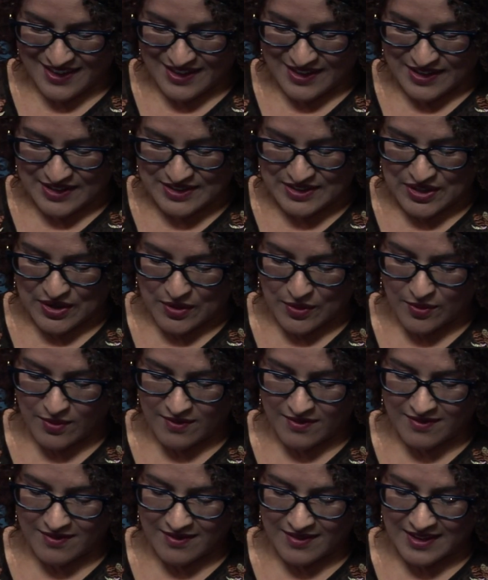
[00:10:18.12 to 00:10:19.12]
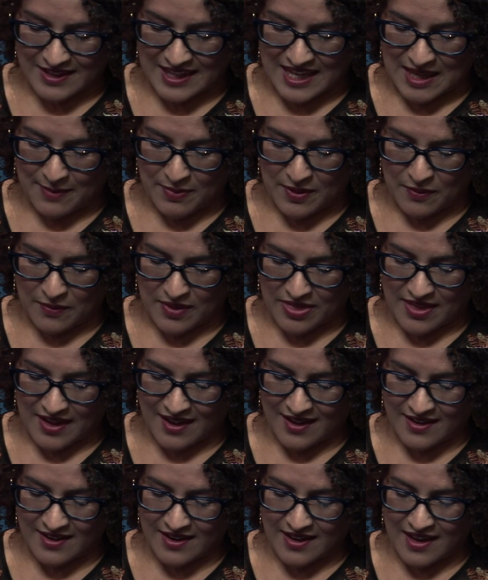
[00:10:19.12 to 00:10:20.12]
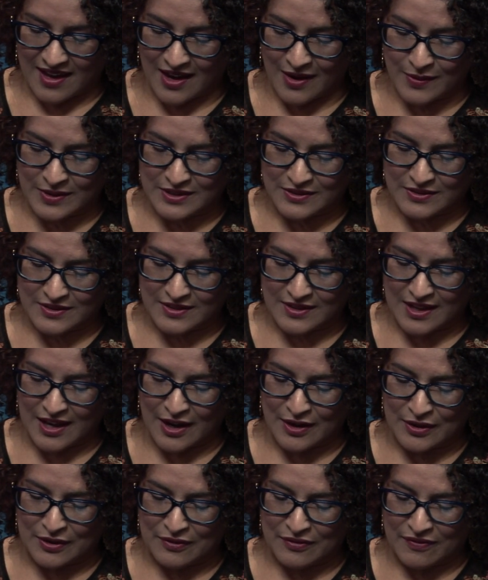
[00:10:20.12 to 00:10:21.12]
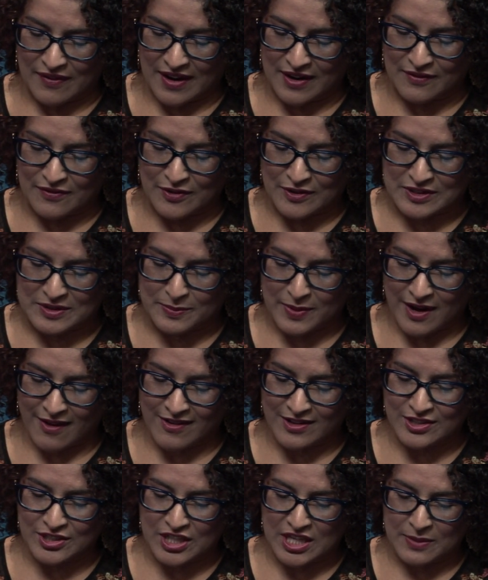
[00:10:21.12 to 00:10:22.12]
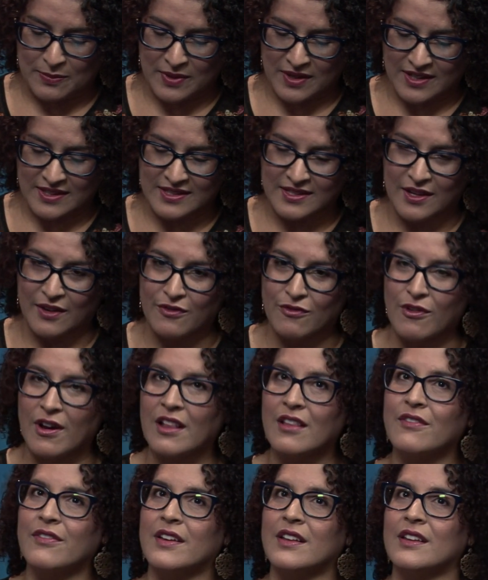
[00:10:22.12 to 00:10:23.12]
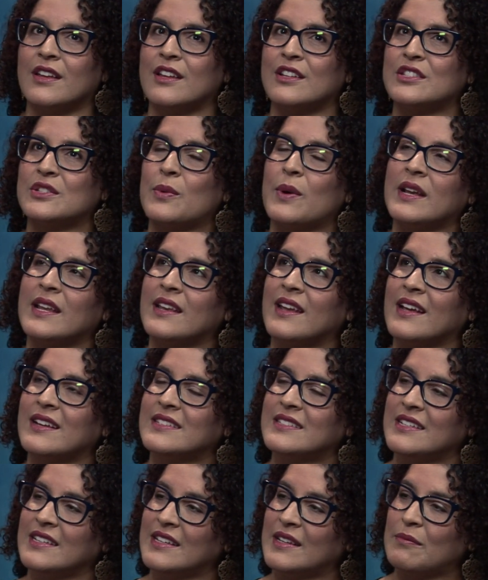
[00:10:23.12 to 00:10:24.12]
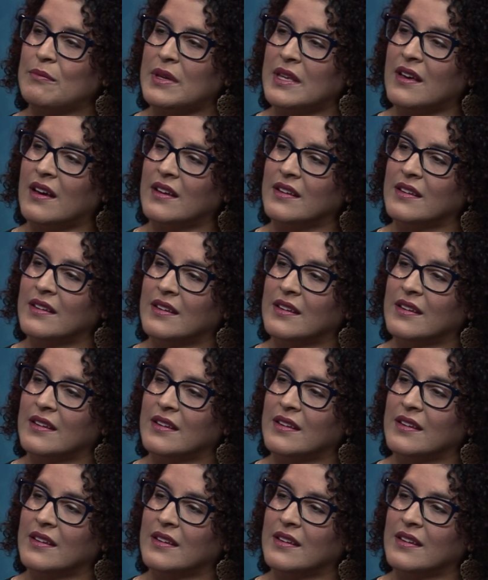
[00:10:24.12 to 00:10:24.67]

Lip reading: So, in keeping with that, how do you find First Parish keeping itself relevant in 2019 and beyond?